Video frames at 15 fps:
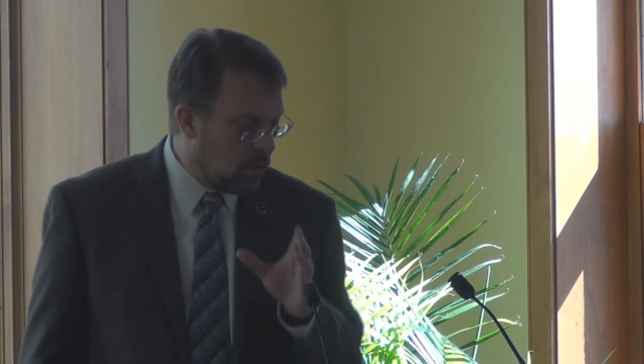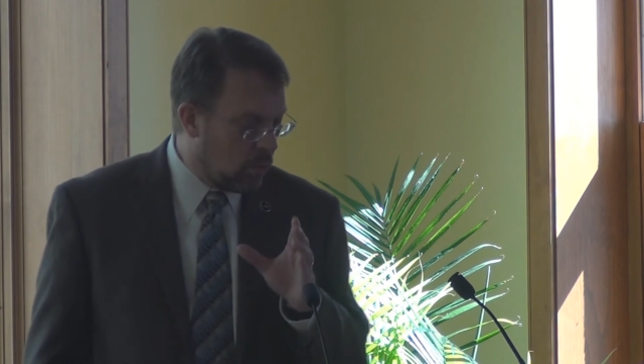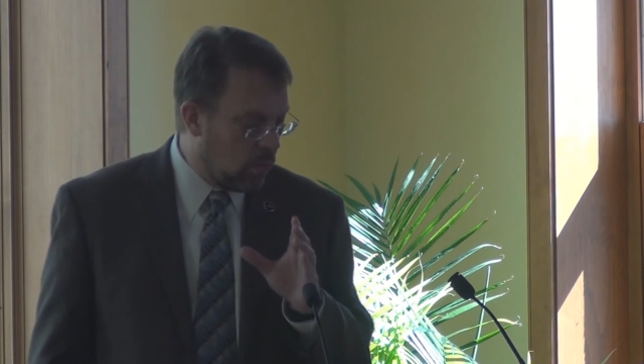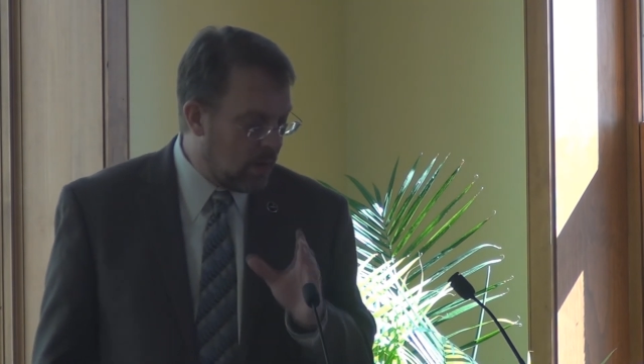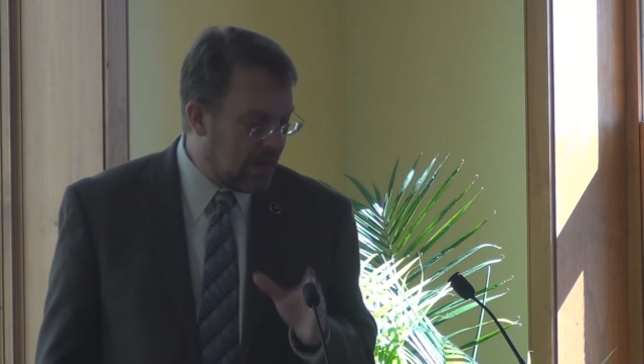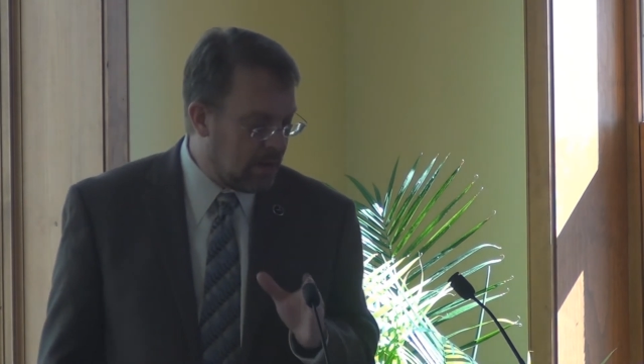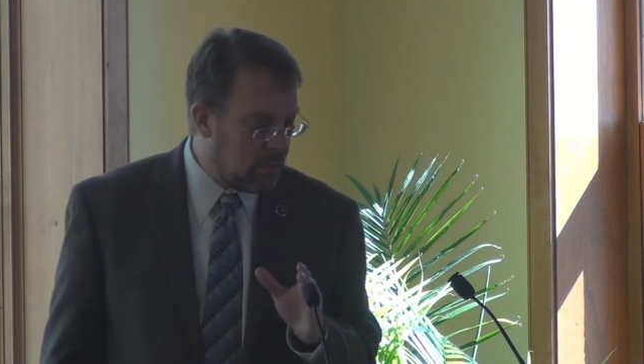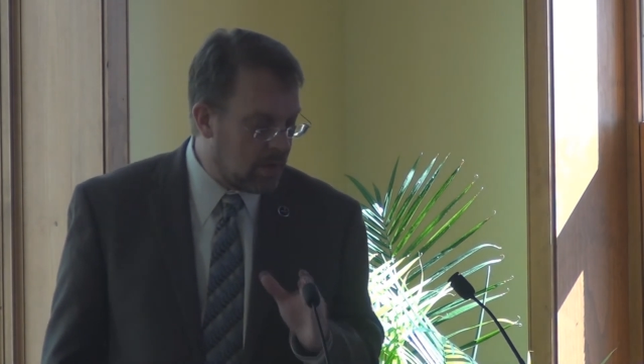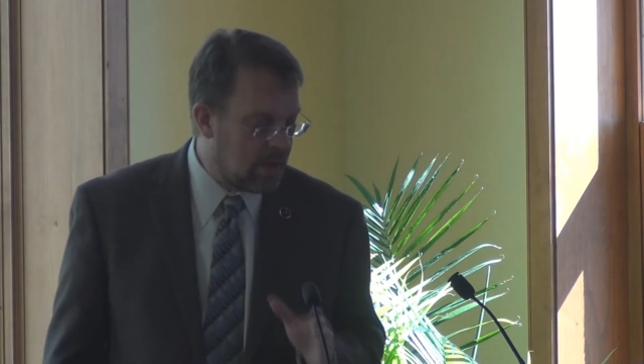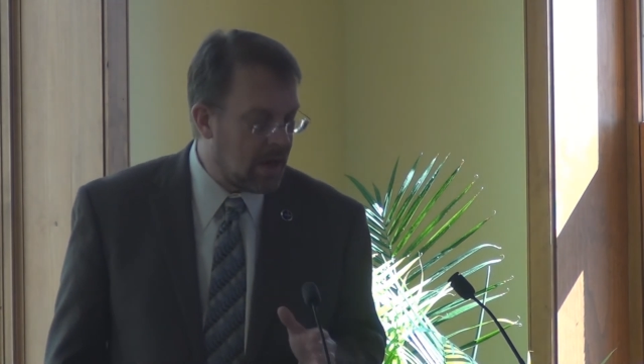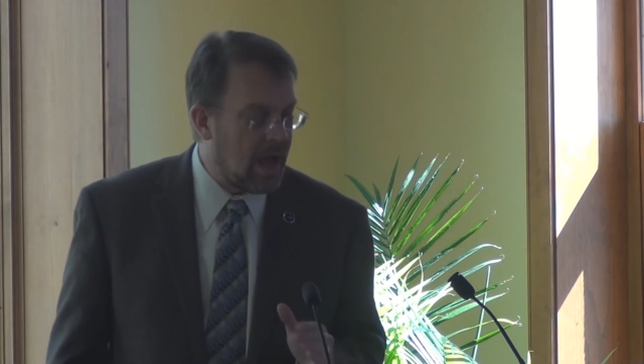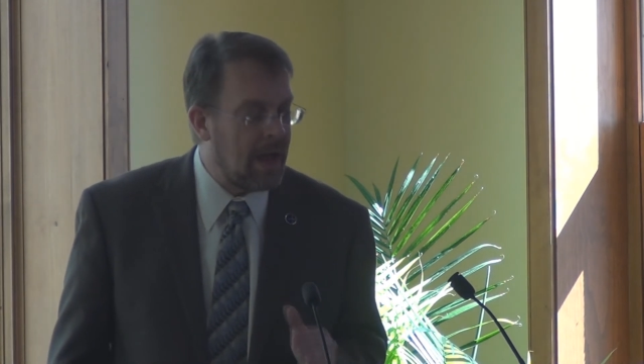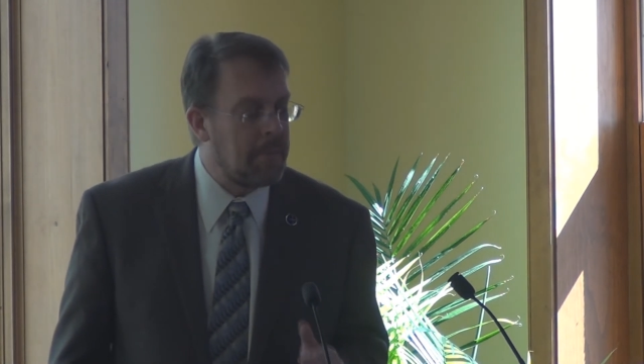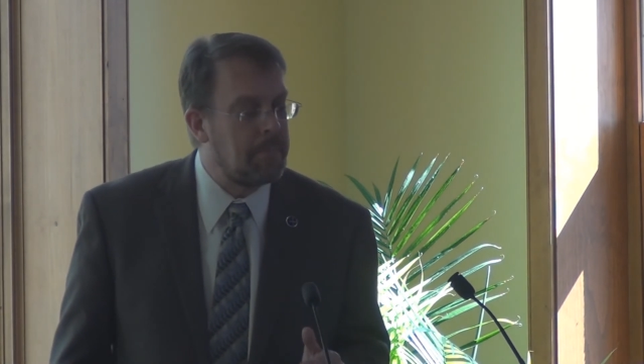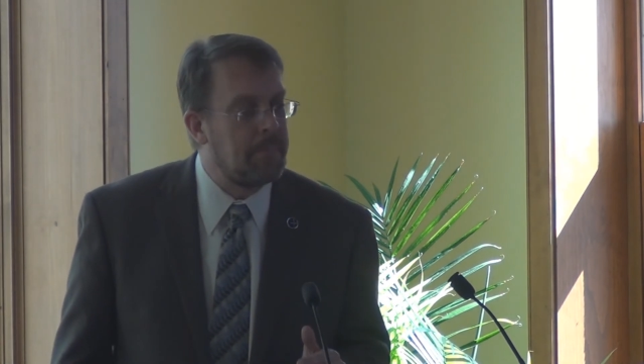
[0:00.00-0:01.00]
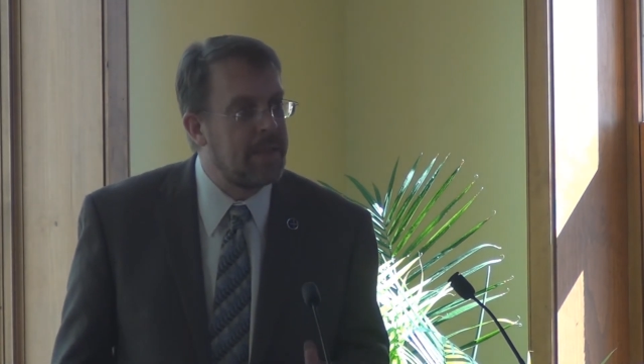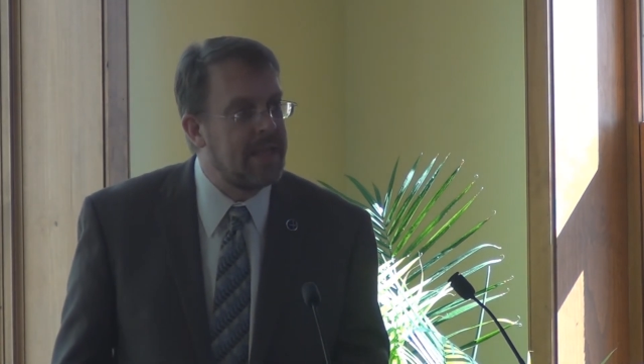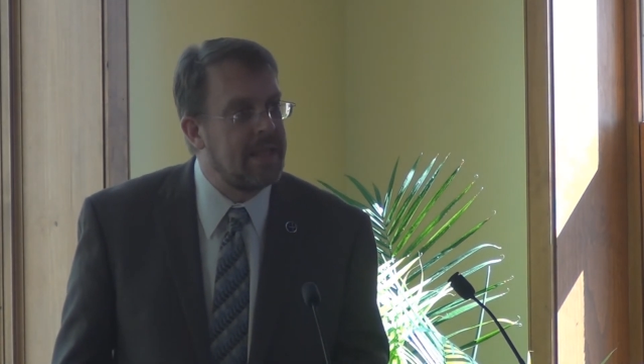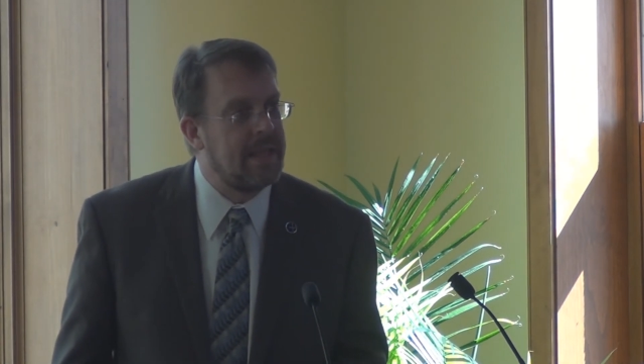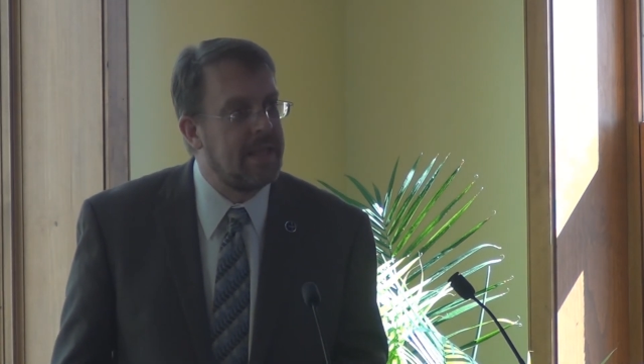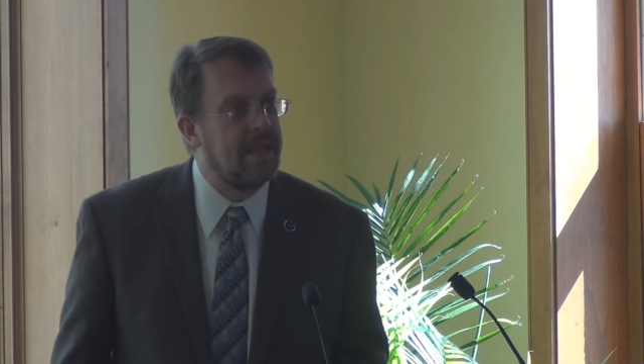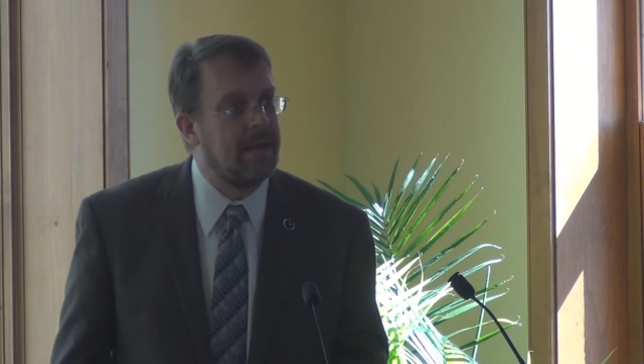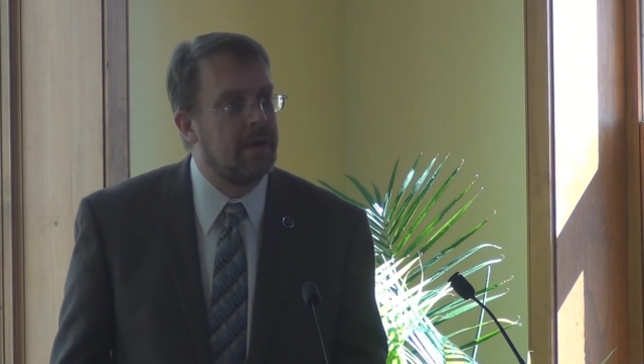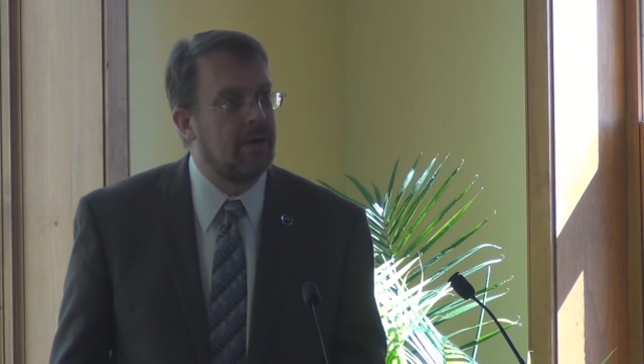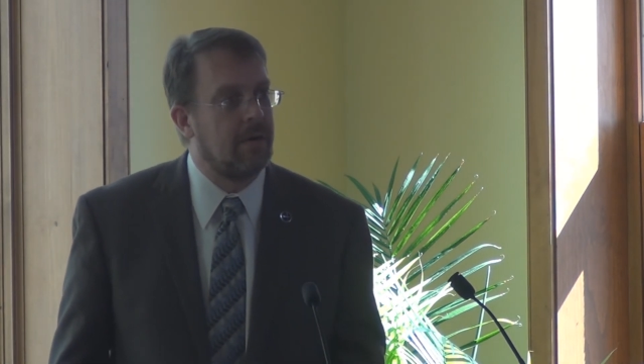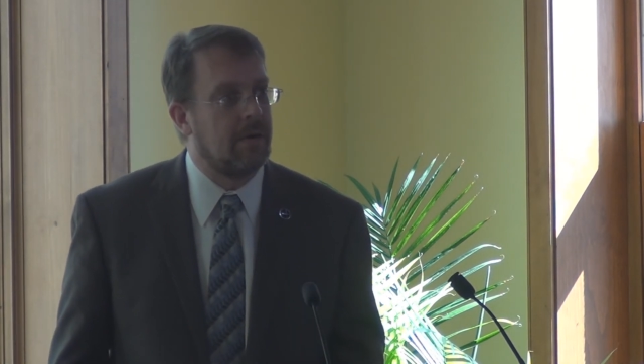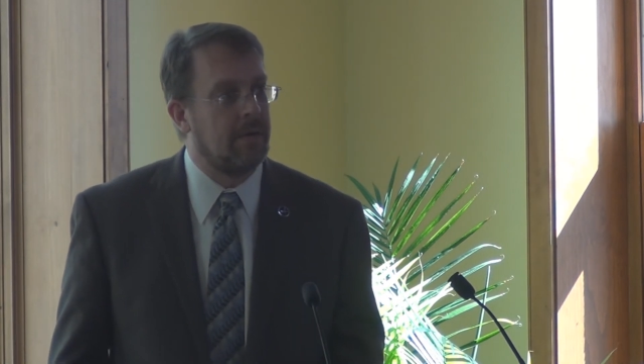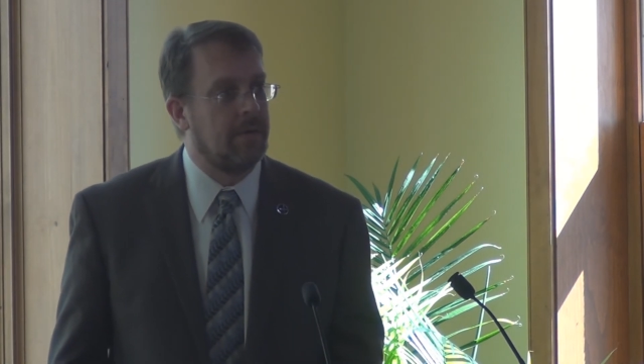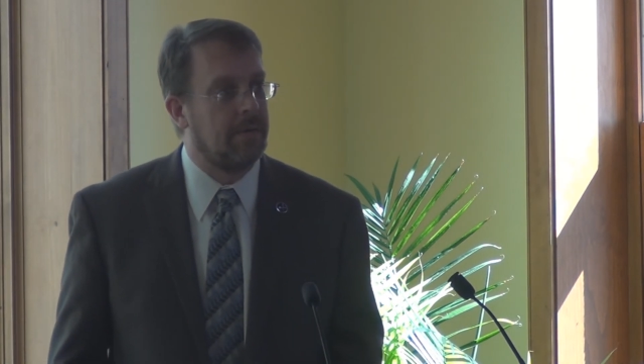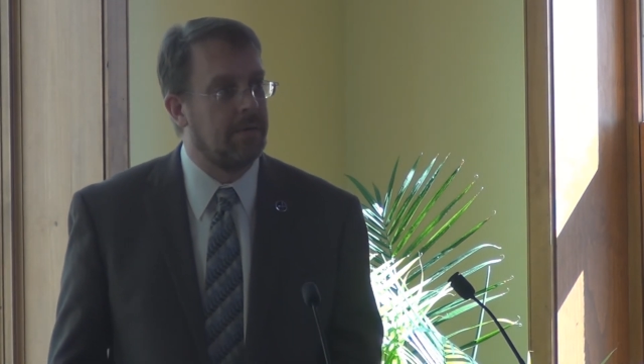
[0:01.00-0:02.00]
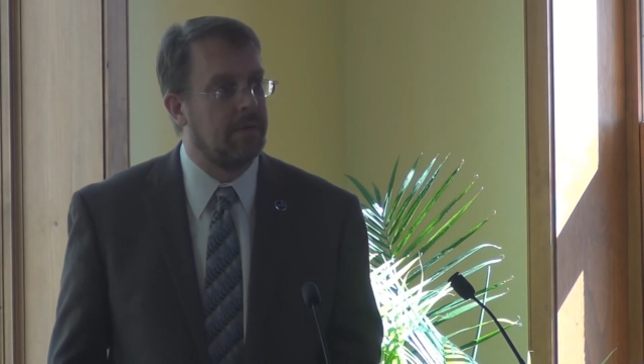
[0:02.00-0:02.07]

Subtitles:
"We would not be here